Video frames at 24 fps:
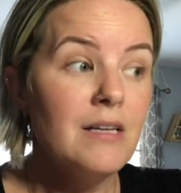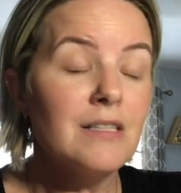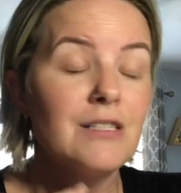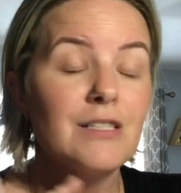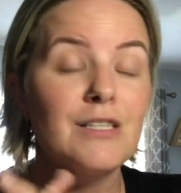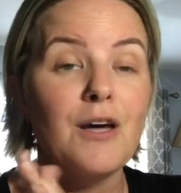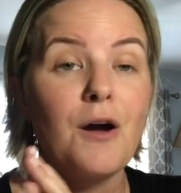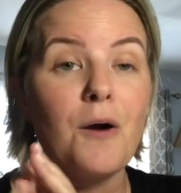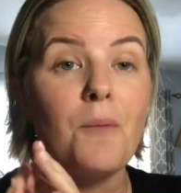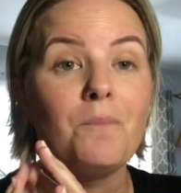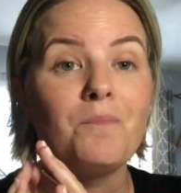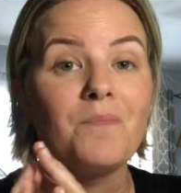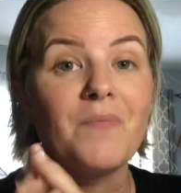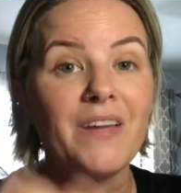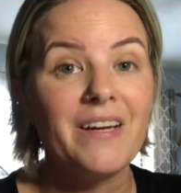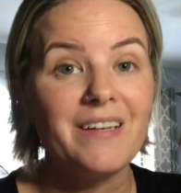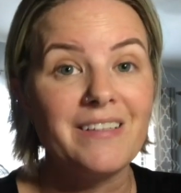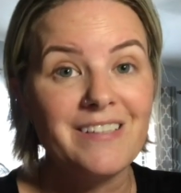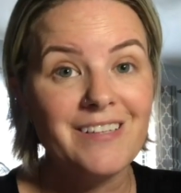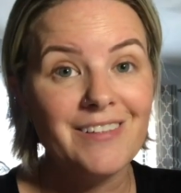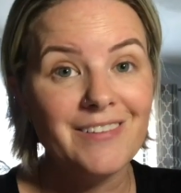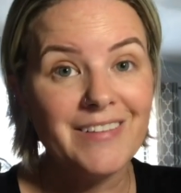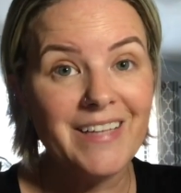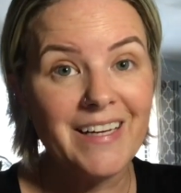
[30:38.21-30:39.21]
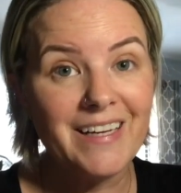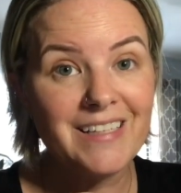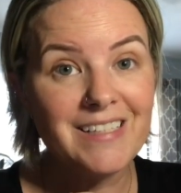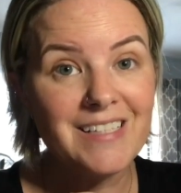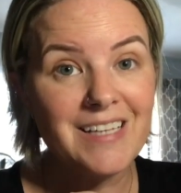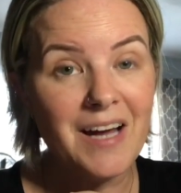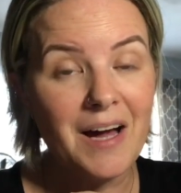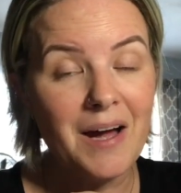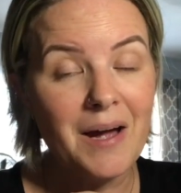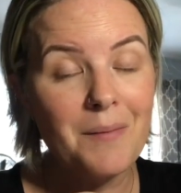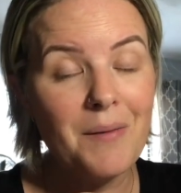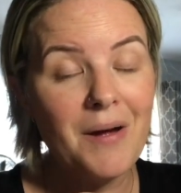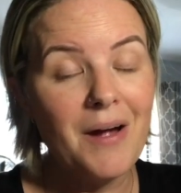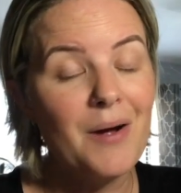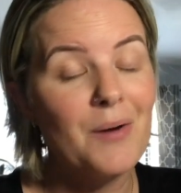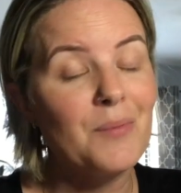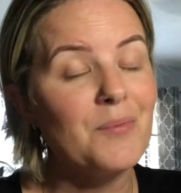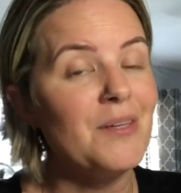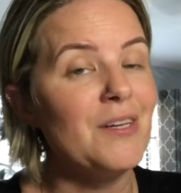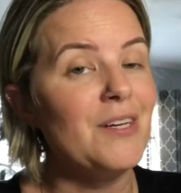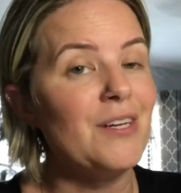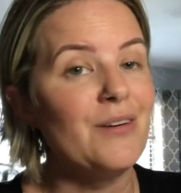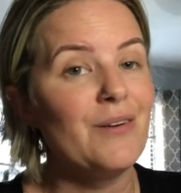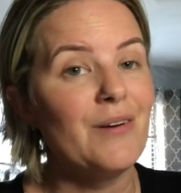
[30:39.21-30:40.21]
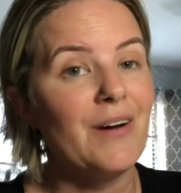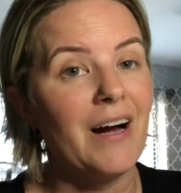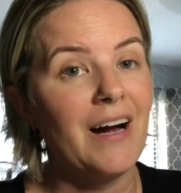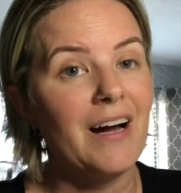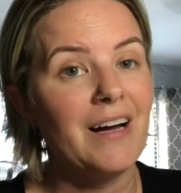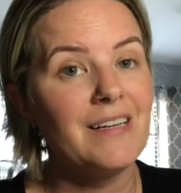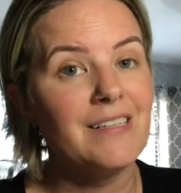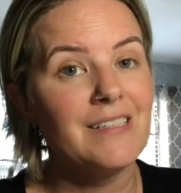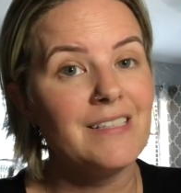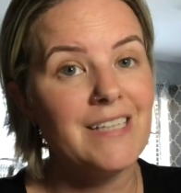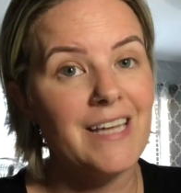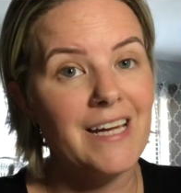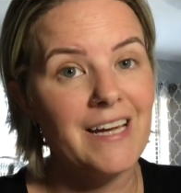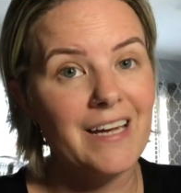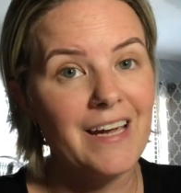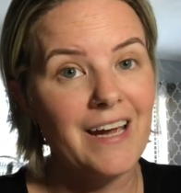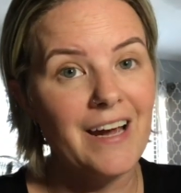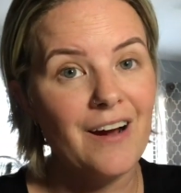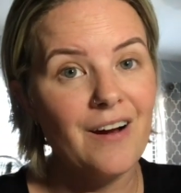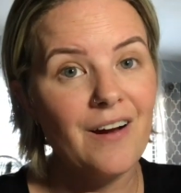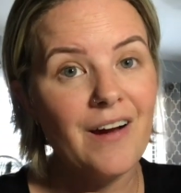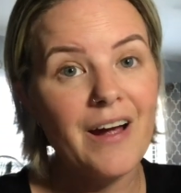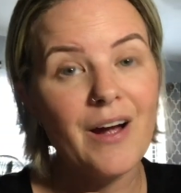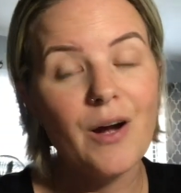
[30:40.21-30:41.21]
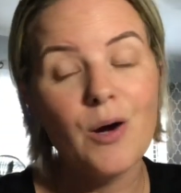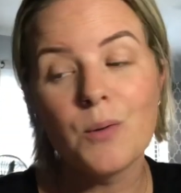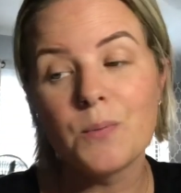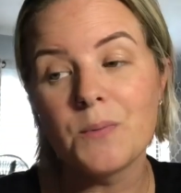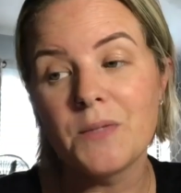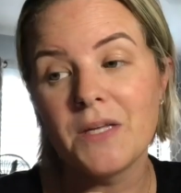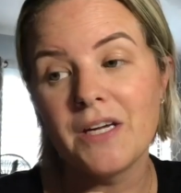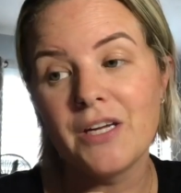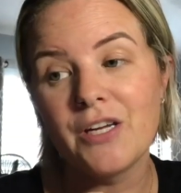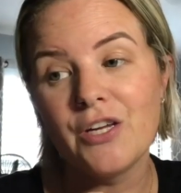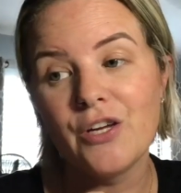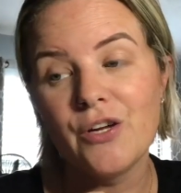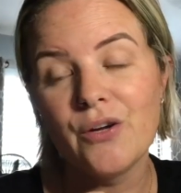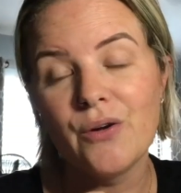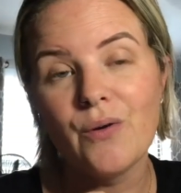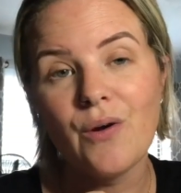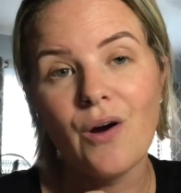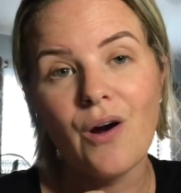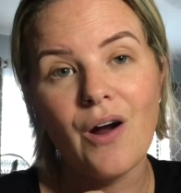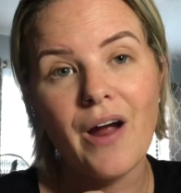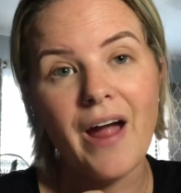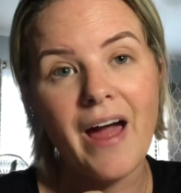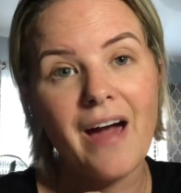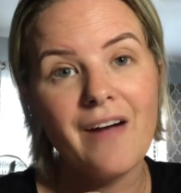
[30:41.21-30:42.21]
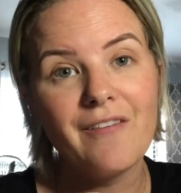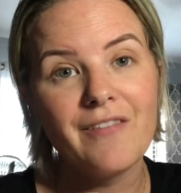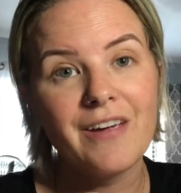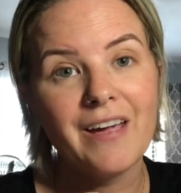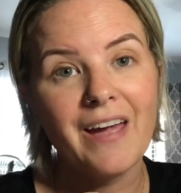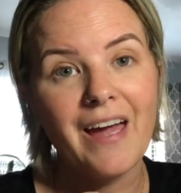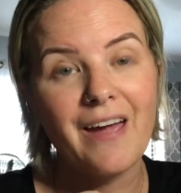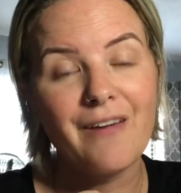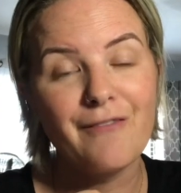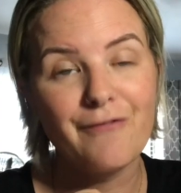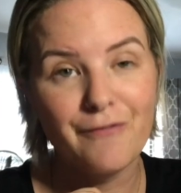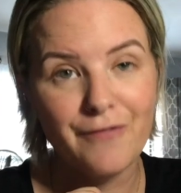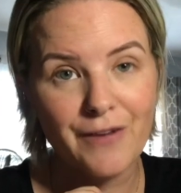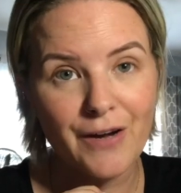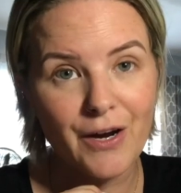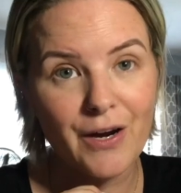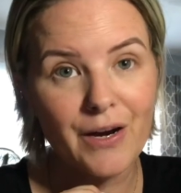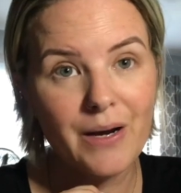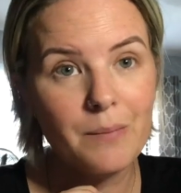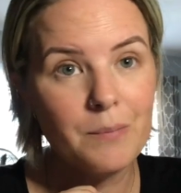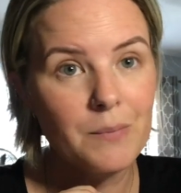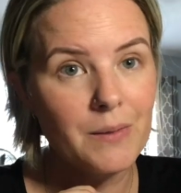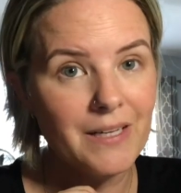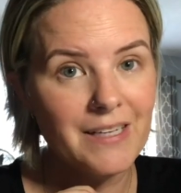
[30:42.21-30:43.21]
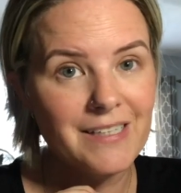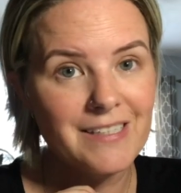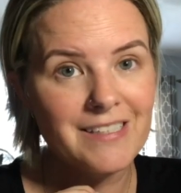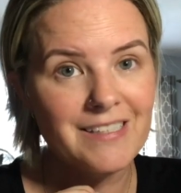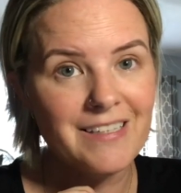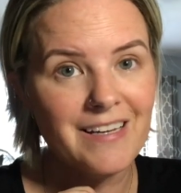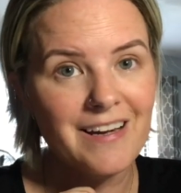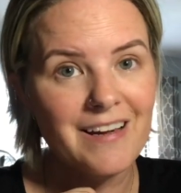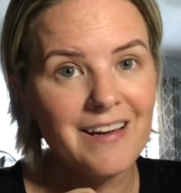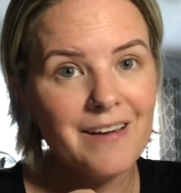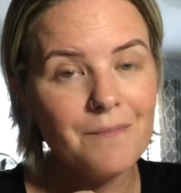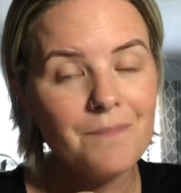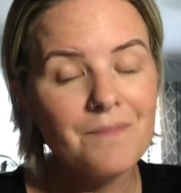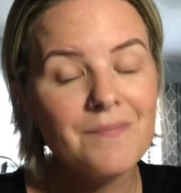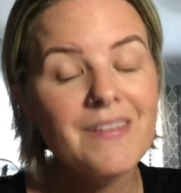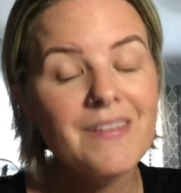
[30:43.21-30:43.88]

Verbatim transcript: So until next time, I hope that you guys take care. I hope that you are having a very blessed day,